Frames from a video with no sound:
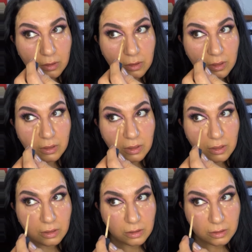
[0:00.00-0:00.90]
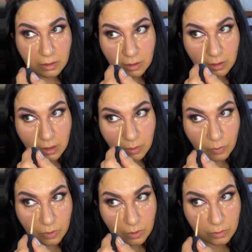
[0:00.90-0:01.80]
underneath it. I'm
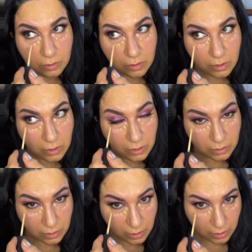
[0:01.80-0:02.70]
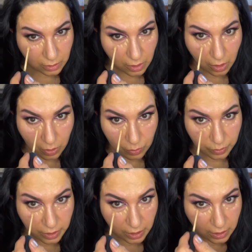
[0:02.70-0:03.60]
gonna go on hollow
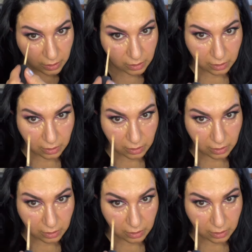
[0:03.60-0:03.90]
again.